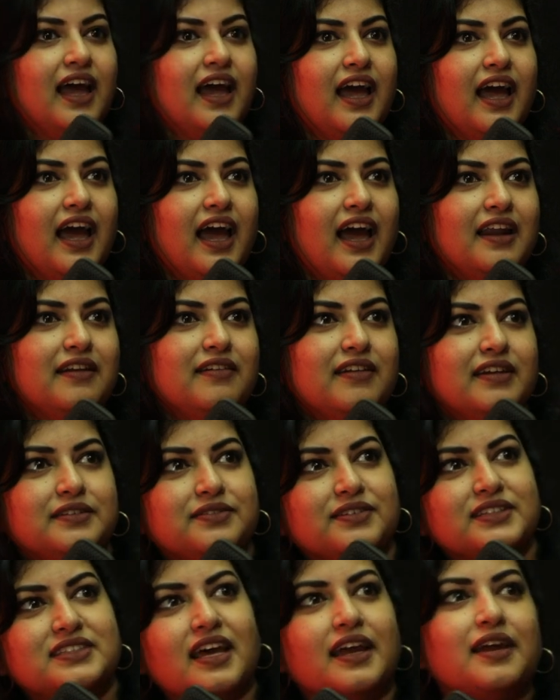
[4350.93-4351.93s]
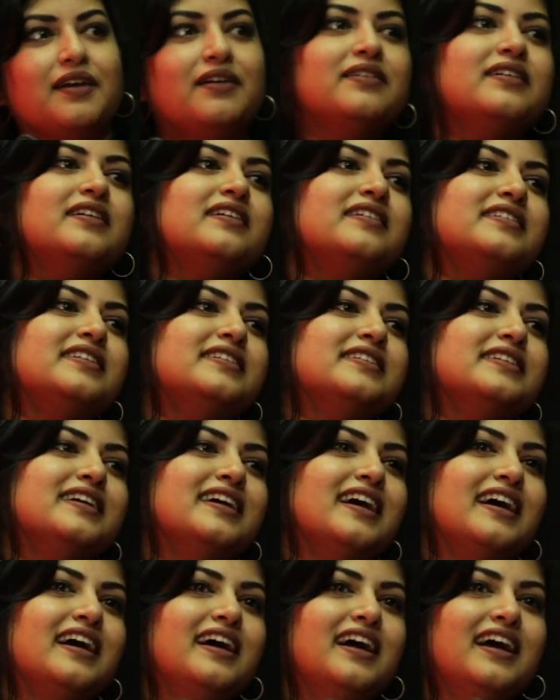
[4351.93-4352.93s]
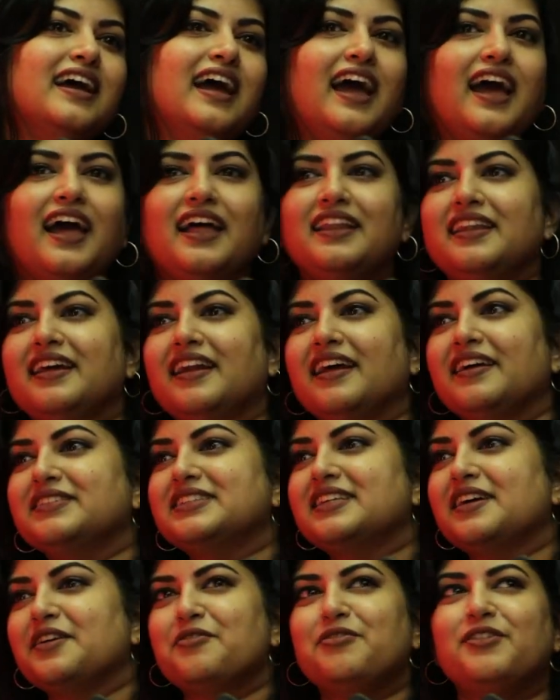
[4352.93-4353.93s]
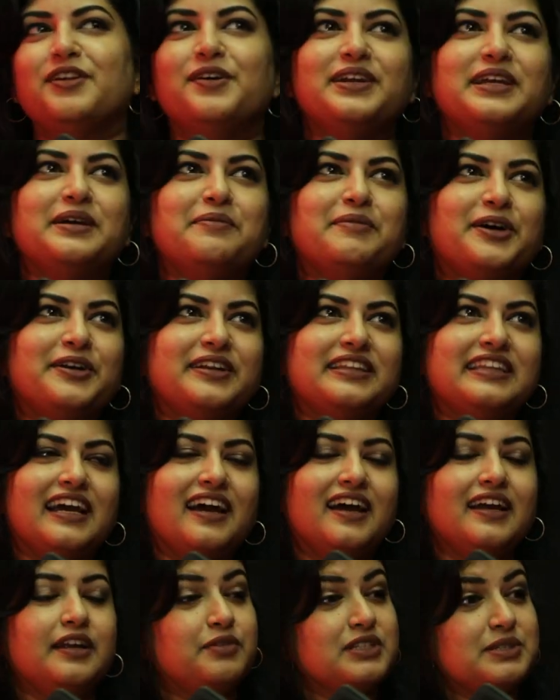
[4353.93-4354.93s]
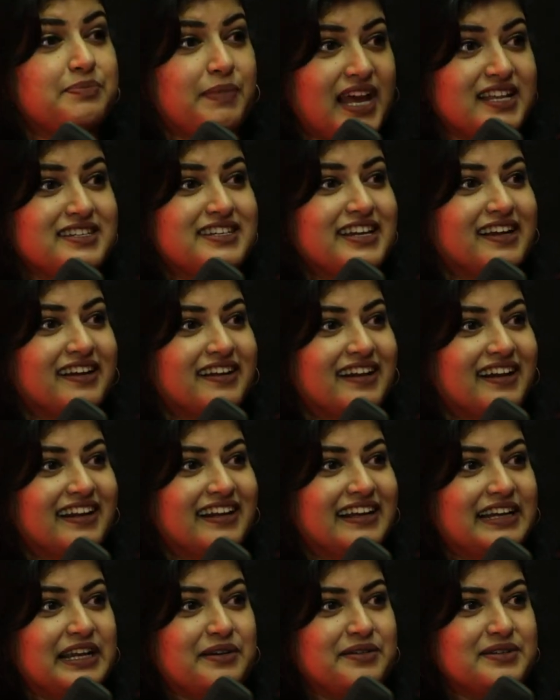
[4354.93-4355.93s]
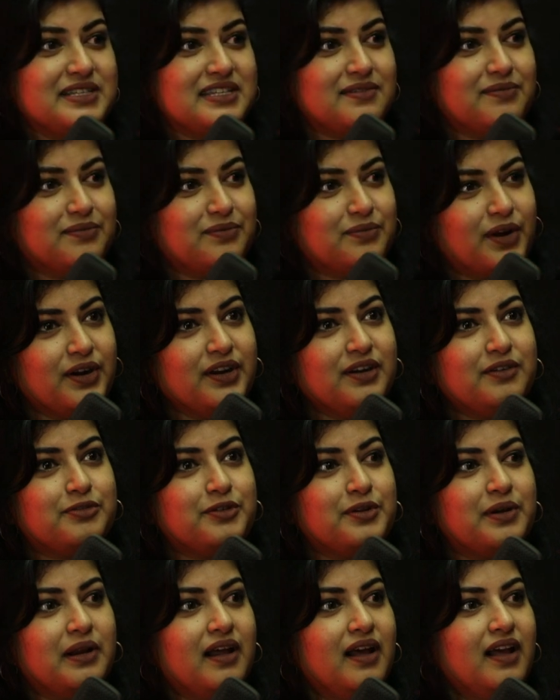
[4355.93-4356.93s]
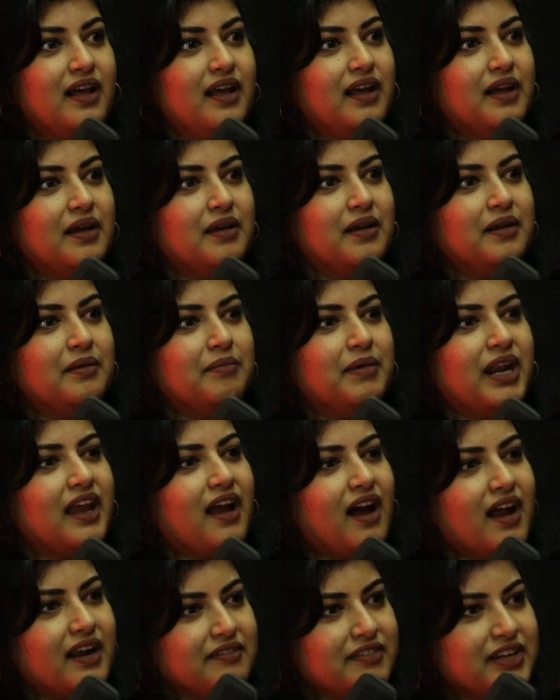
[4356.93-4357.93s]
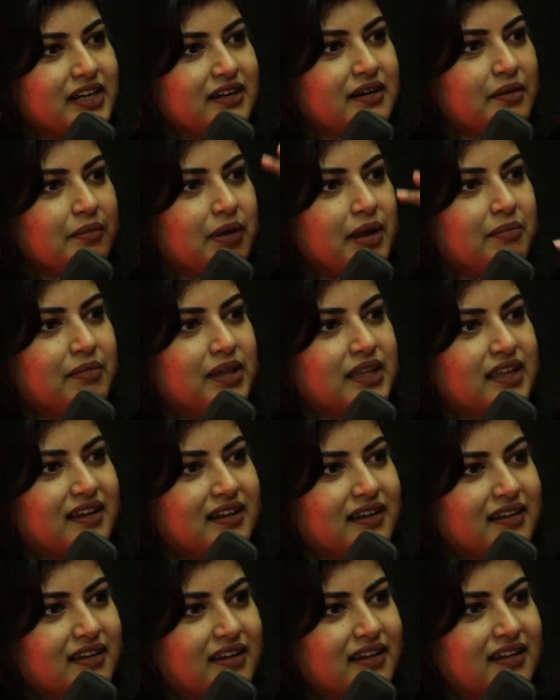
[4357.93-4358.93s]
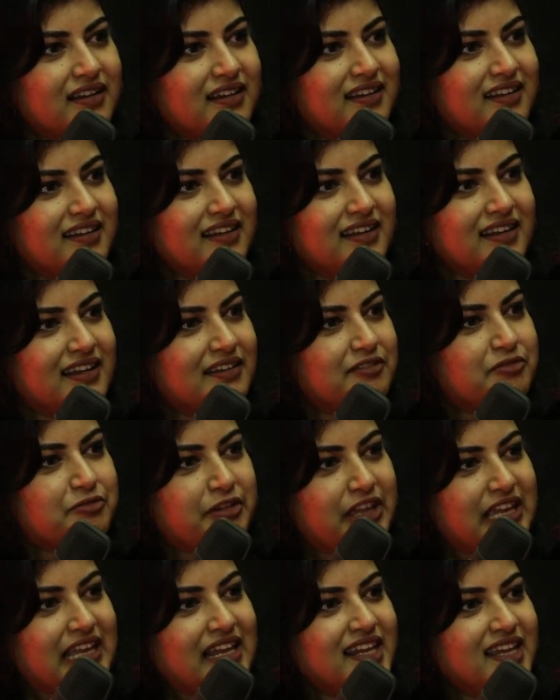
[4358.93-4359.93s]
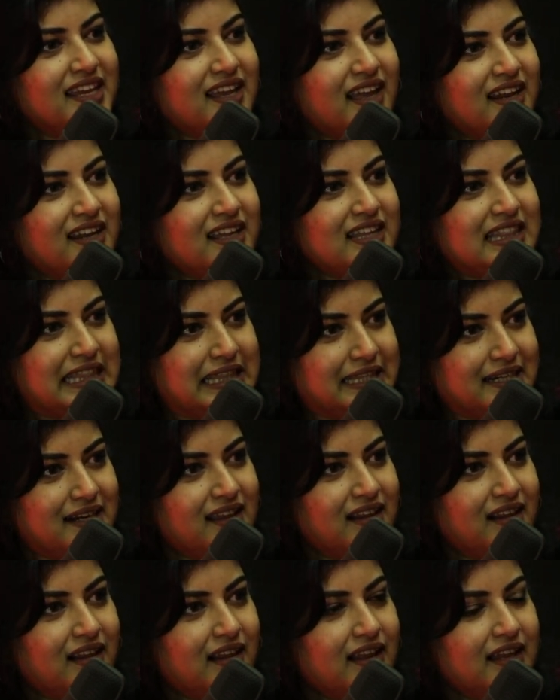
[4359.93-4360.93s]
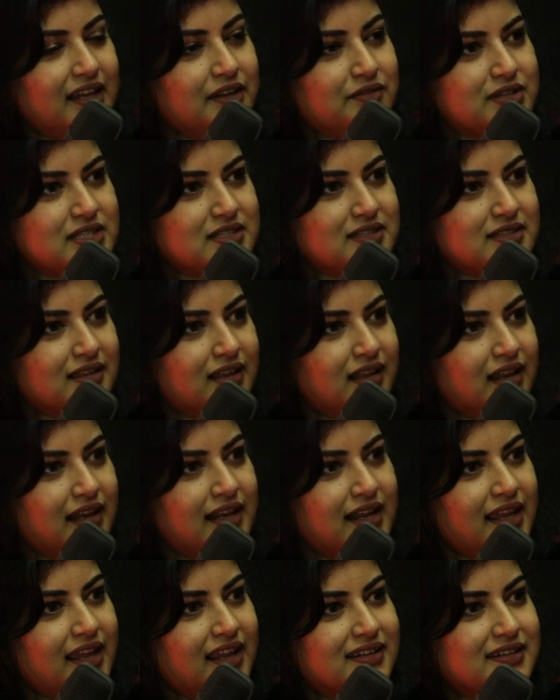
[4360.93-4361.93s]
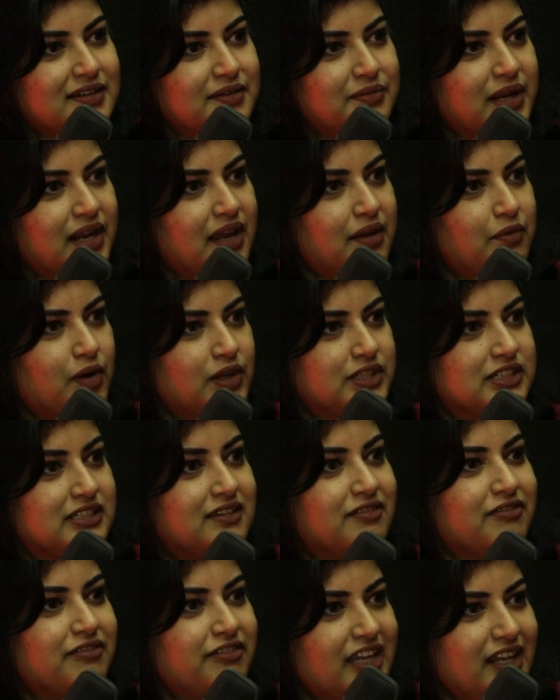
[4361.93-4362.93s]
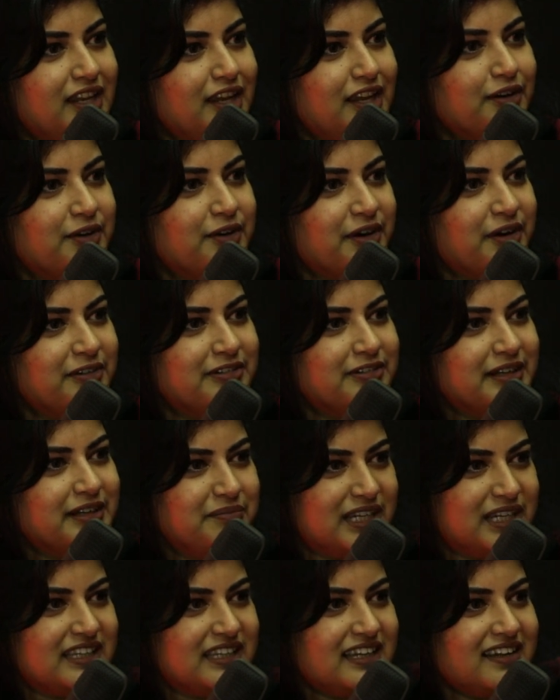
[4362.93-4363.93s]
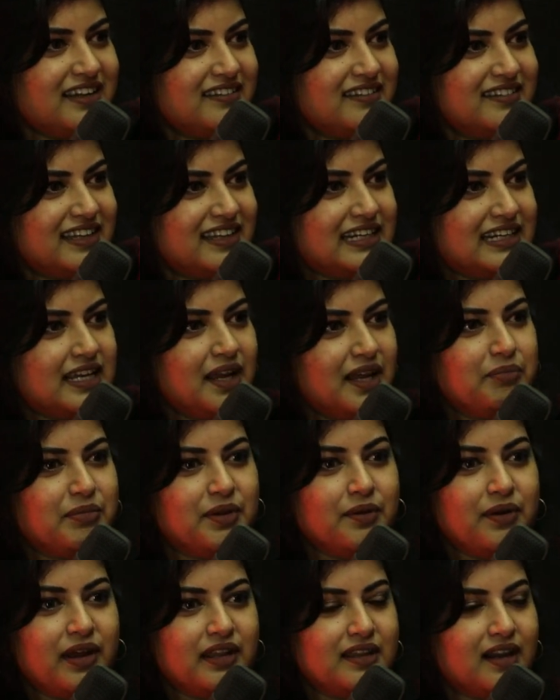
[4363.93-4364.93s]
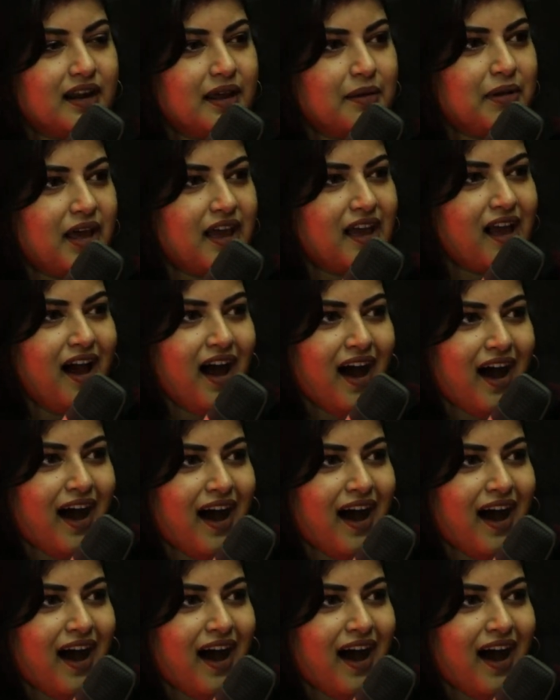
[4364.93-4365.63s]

and it was like, huh and then I was like floating about in the air. It was magical. It hmm. was wonderful. But I can't even remember that feeling any thrill. It was later when I watched the video of it because hmm. they, they tape you and then I'm like, oh,